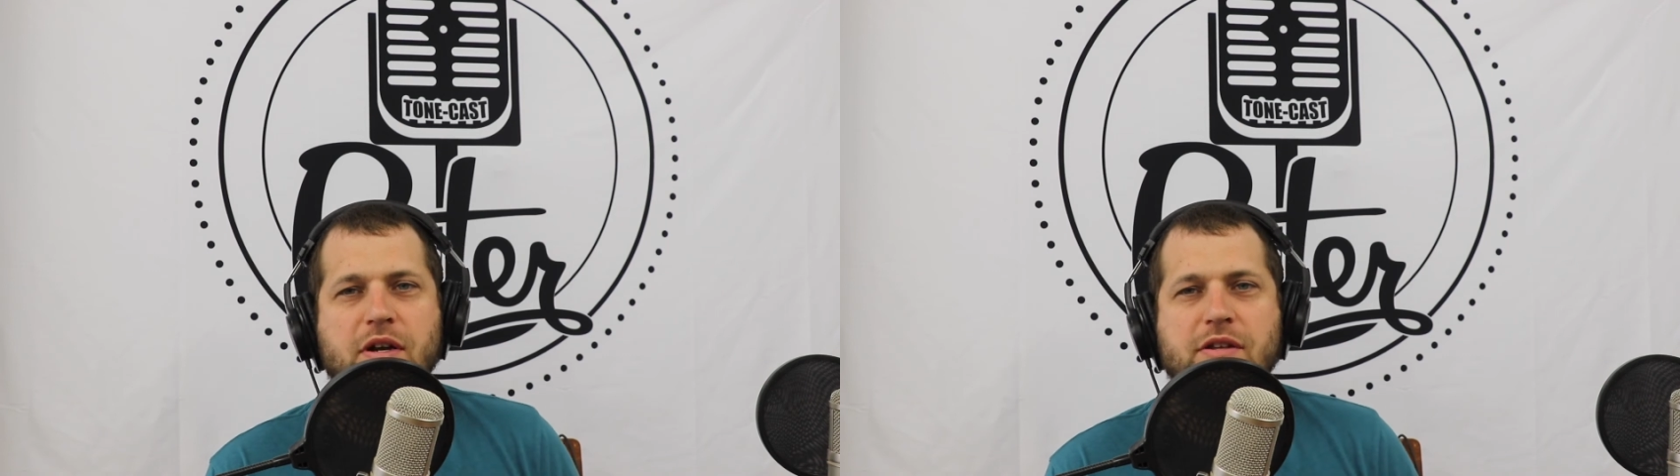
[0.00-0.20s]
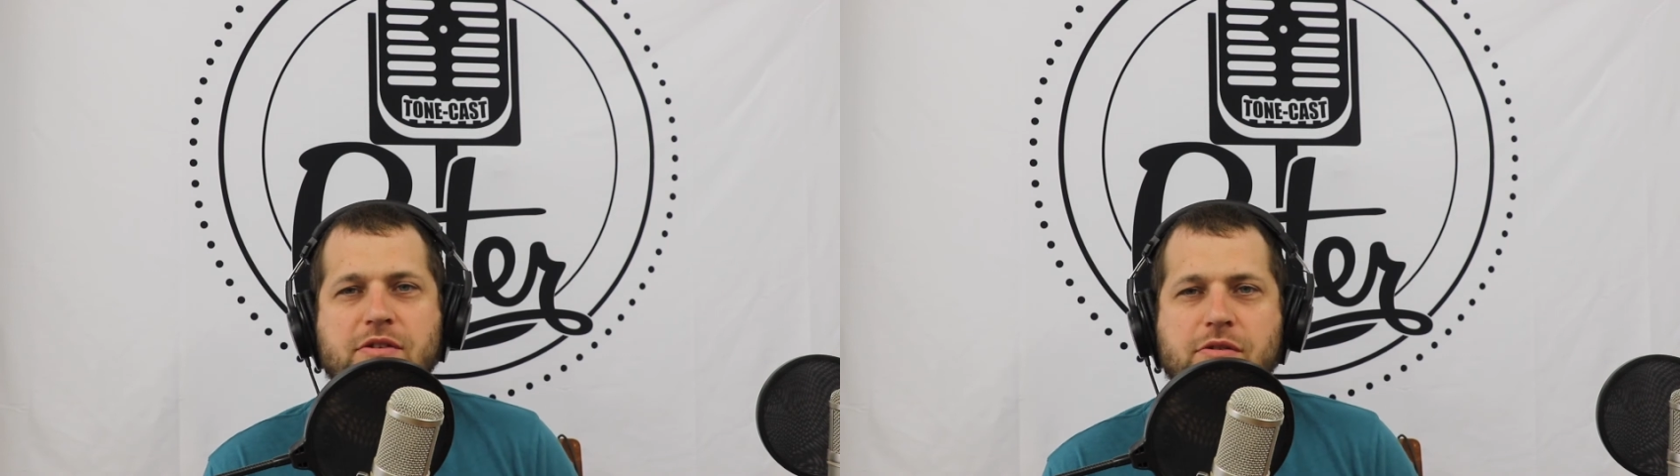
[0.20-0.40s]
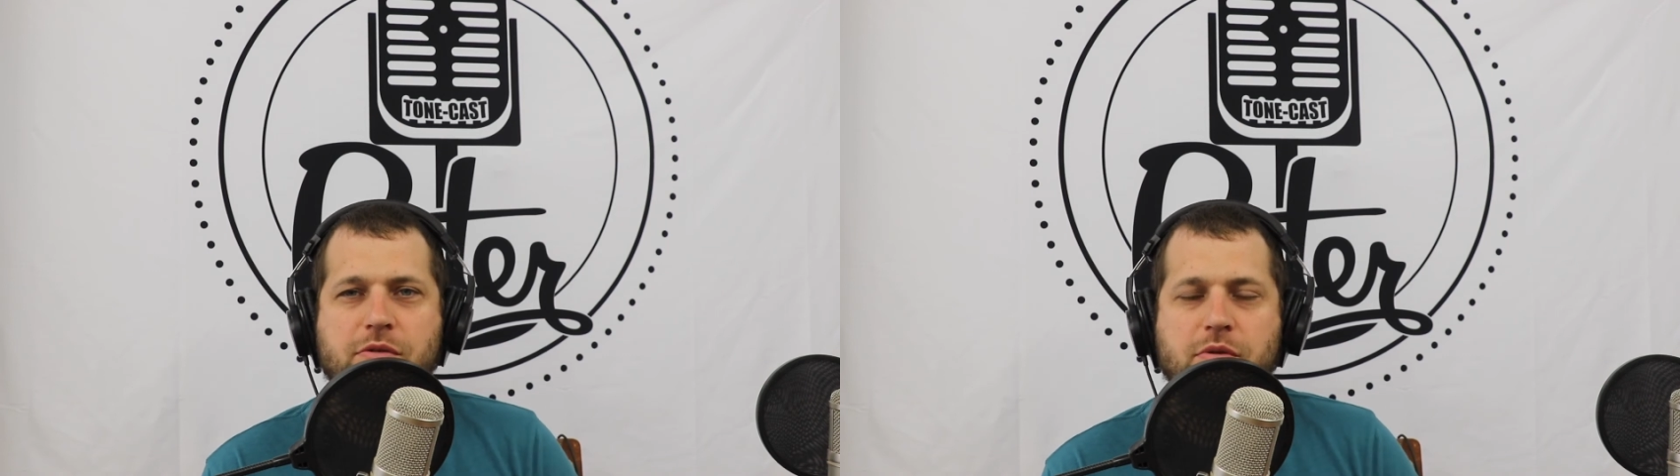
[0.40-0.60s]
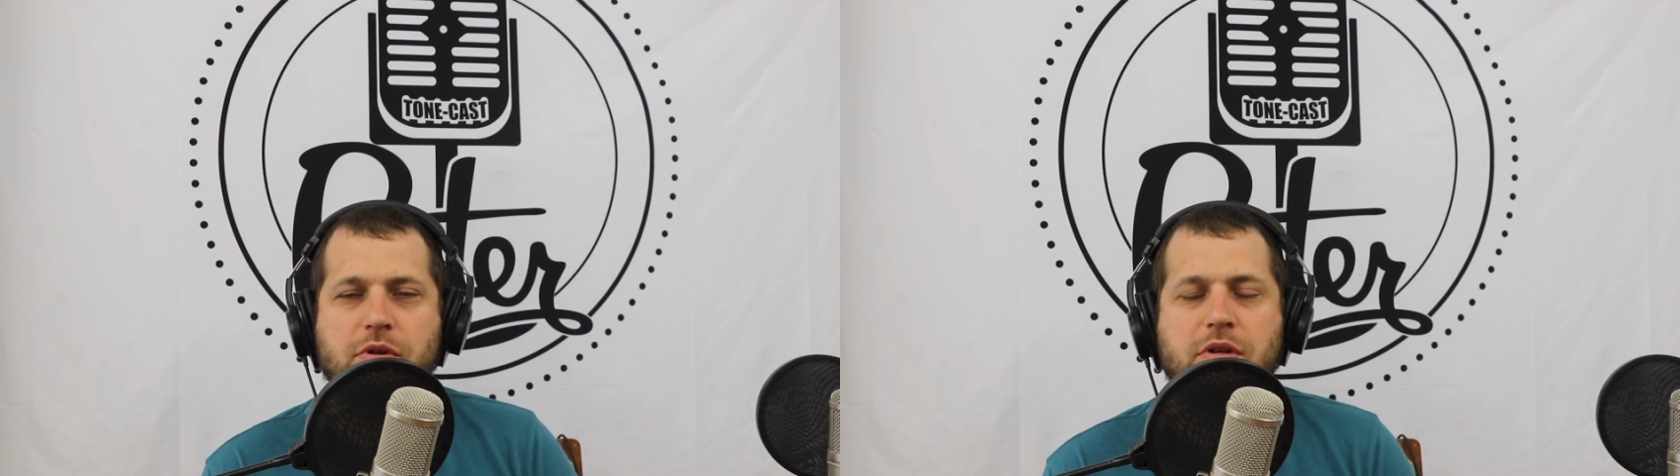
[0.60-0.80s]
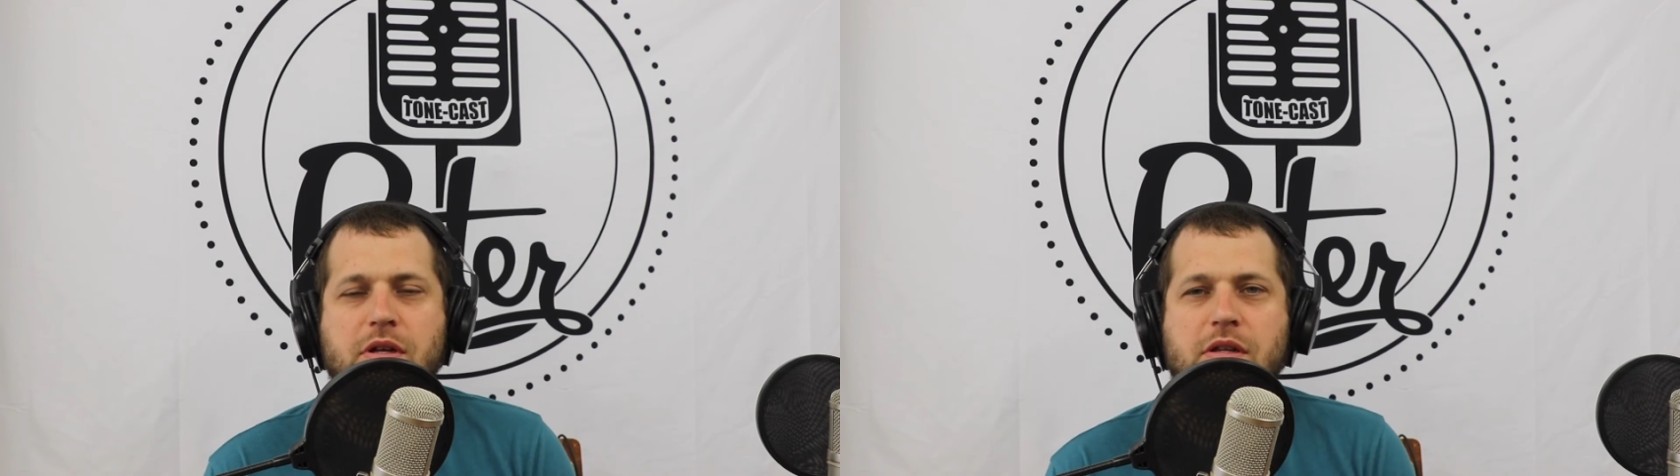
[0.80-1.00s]
into
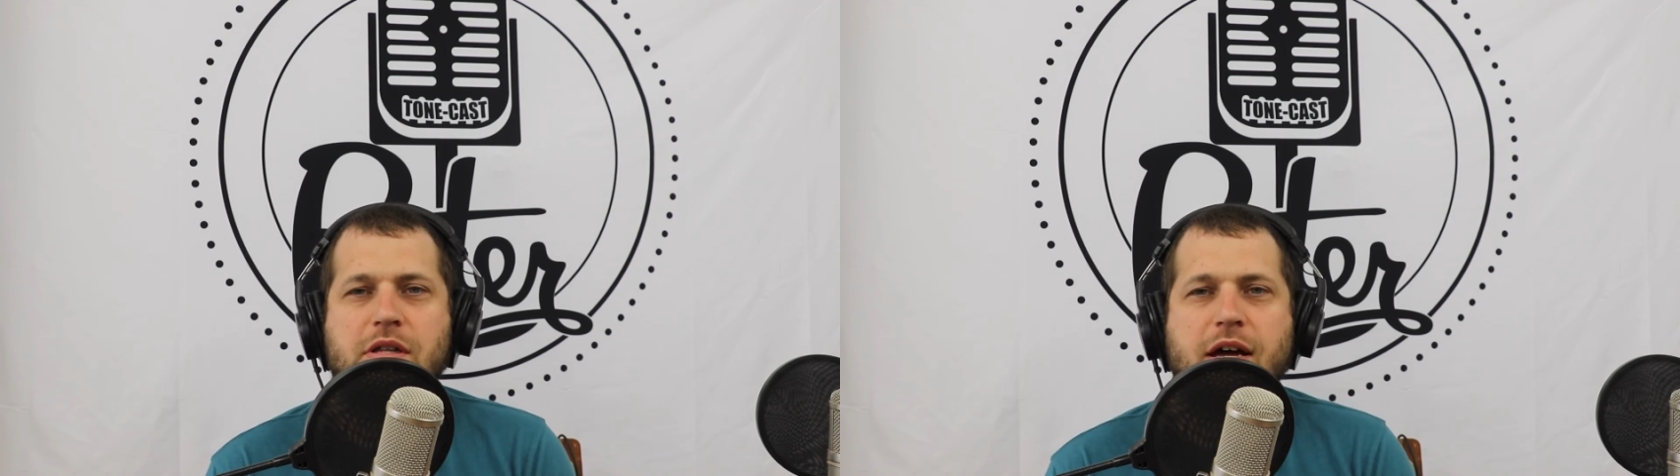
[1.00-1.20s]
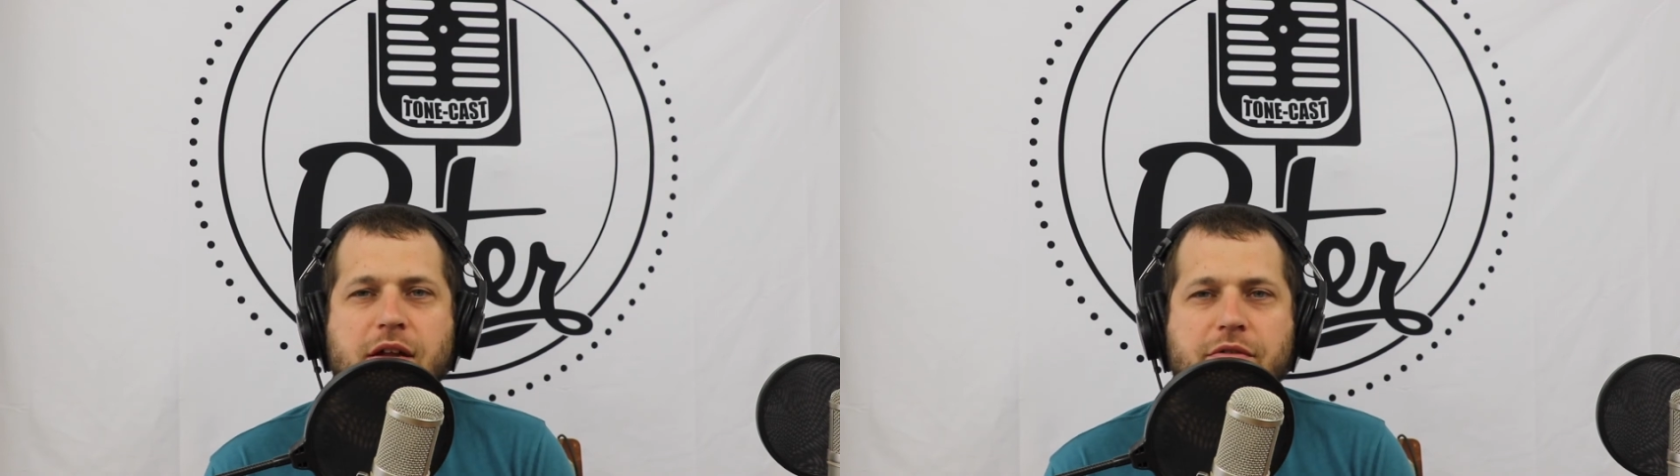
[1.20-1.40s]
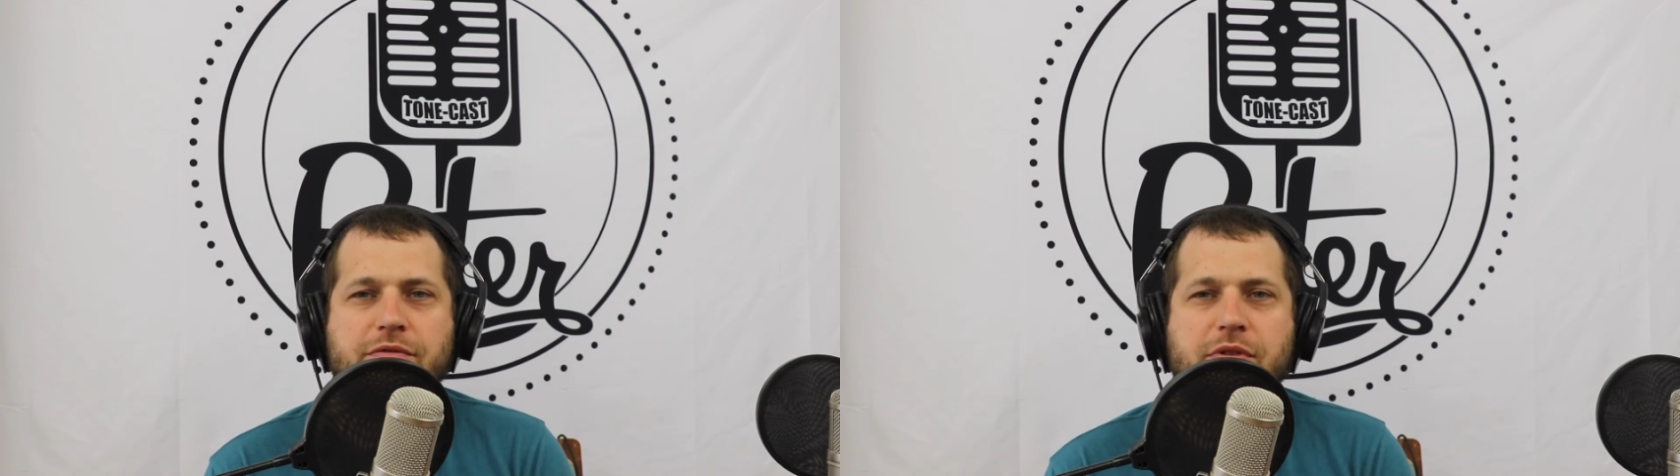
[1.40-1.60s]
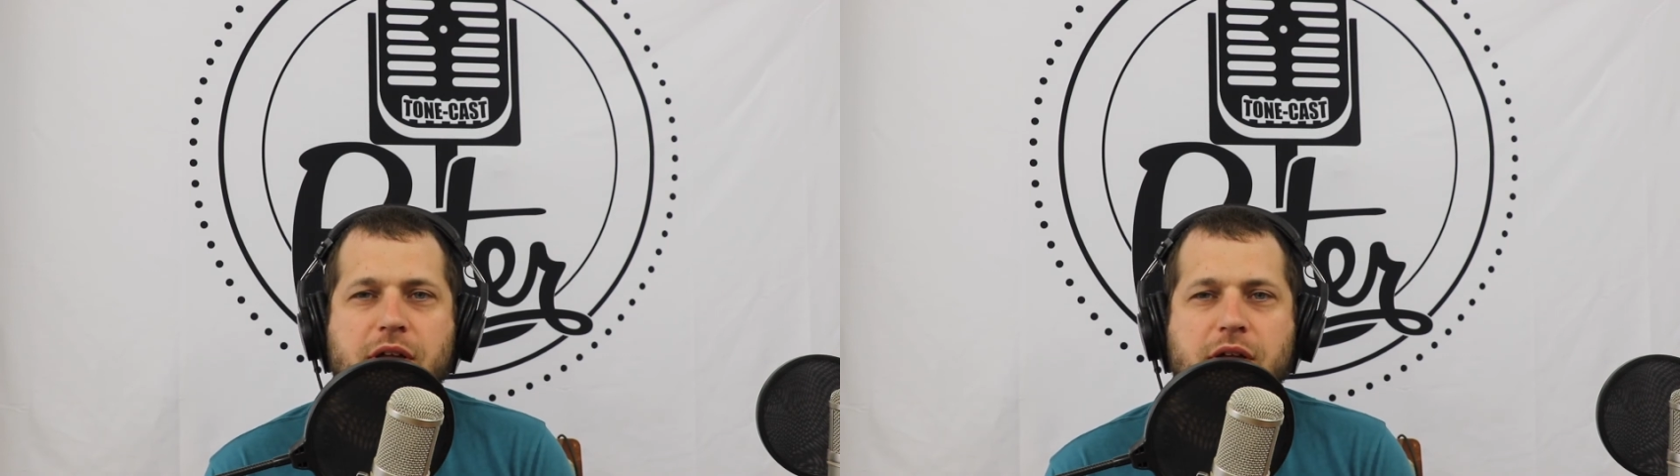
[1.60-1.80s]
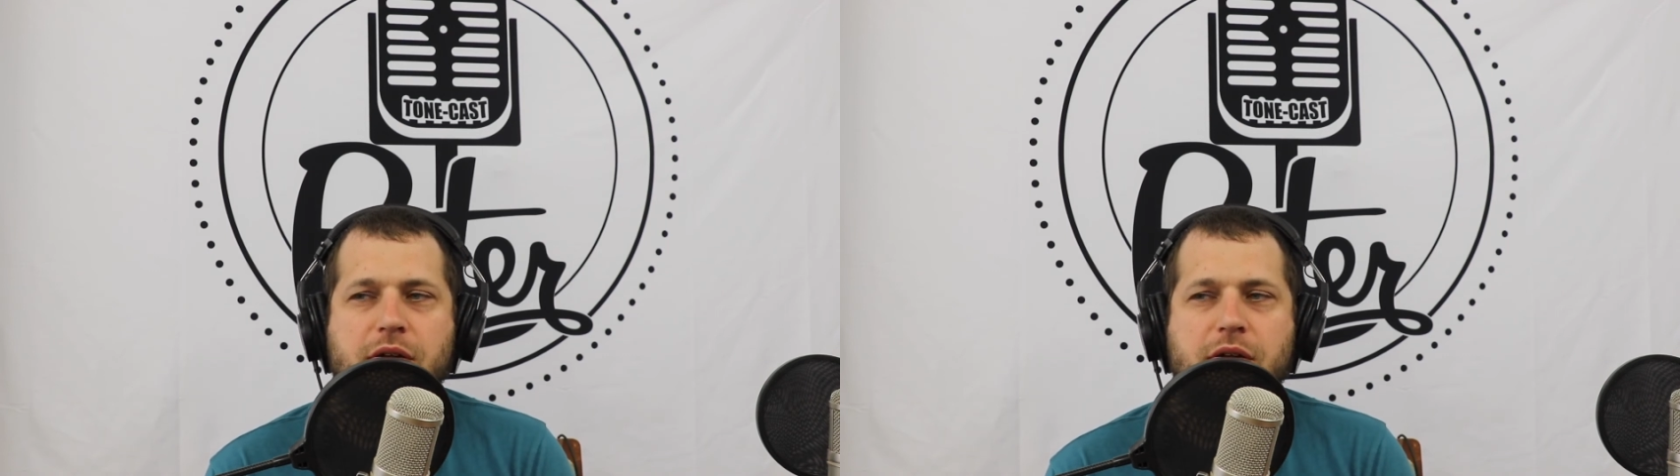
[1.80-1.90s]
a lot of uh,